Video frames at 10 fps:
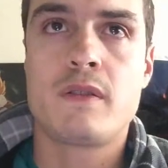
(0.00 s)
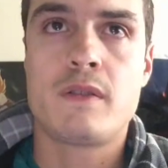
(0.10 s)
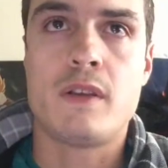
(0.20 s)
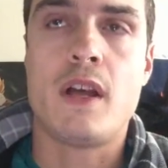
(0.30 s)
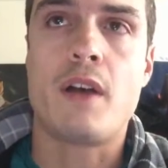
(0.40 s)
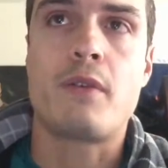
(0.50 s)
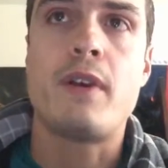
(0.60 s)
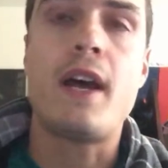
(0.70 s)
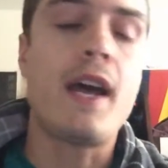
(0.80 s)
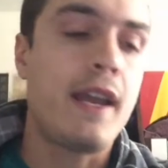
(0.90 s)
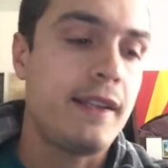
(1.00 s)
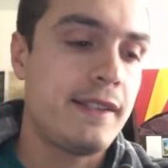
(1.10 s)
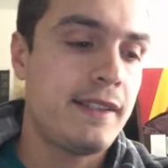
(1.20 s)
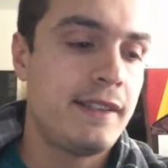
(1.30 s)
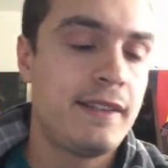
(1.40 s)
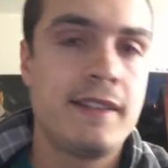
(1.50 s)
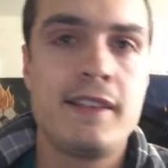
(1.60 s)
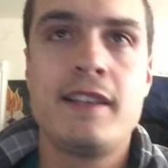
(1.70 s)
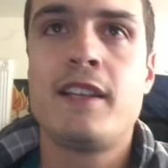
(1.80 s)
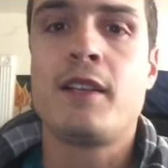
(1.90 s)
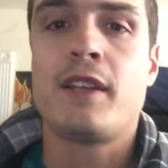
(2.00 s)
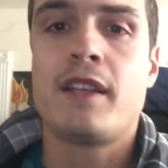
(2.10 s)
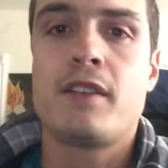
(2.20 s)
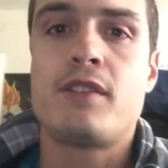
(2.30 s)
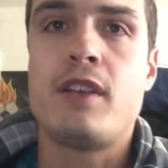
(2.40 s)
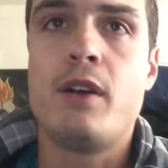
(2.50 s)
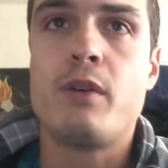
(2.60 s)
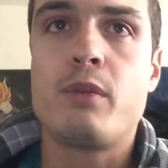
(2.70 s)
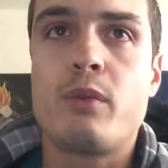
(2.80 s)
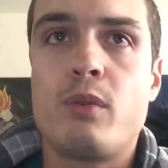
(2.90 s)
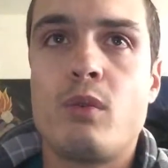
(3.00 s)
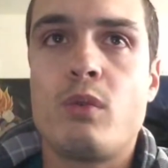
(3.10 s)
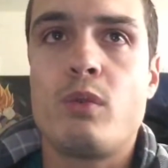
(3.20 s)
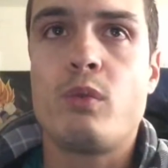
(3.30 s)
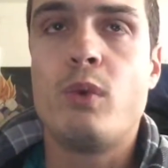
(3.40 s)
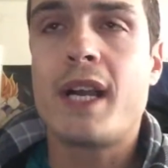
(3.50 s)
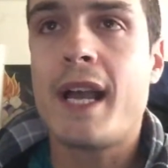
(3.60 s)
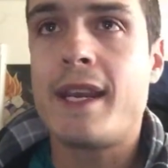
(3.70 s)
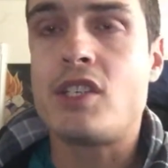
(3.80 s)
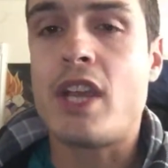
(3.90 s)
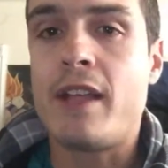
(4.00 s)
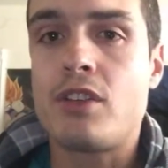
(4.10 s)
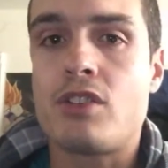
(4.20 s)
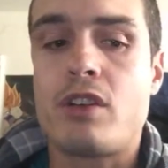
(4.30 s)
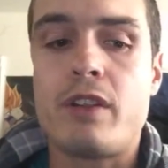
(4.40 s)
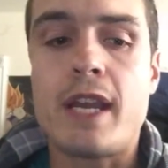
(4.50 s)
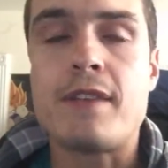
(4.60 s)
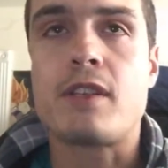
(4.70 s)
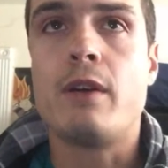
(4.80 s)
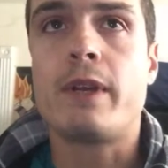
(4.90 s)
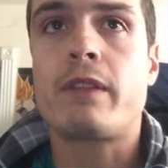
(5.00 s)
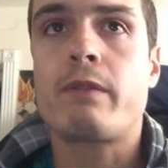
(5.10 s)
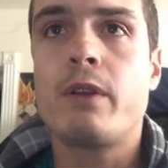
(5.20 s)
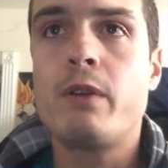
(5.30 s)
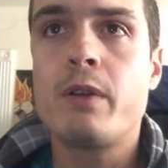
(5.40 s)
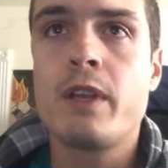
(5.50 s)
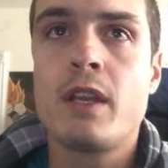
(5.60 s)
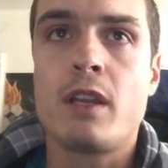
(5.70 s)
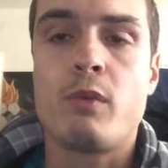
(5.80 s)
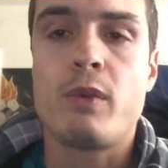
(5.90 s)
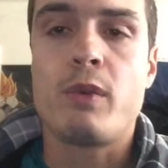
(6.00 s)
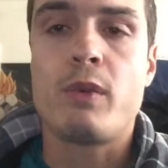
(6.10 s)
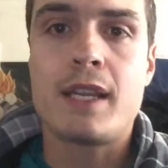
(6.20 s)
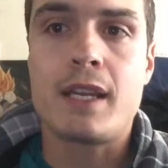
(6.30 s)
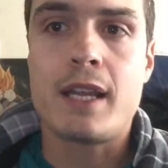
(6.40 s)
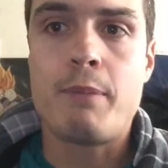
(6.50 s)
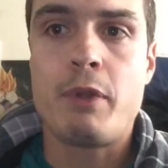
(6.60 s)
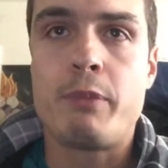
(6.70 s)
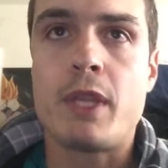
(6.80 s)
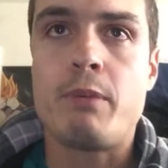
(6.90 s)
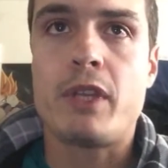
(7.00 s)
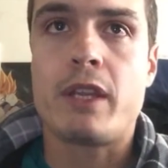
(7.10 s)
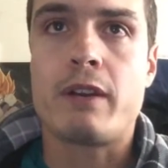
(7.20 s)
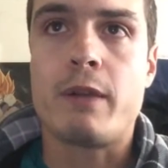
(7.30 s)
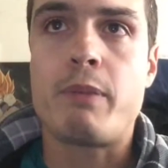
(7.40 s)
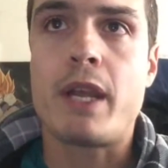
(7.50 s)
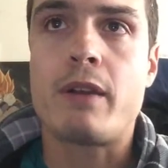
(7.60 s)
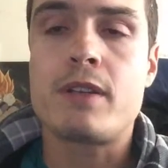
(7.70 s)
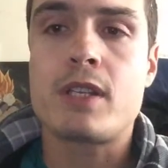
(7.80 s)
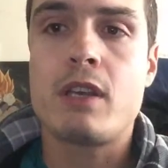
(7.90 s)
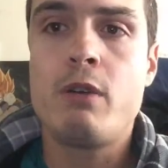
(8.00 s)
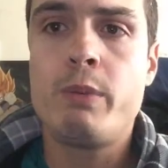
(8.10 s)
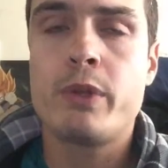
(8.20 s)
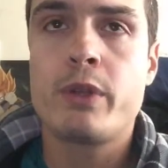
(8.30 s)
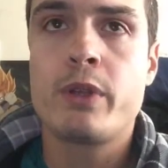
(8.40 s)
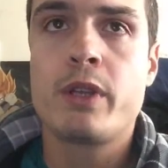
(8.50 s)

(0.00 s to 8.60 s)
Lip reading: All right. So what kind of challenges are you going through? We did get a couple people here on Periscope.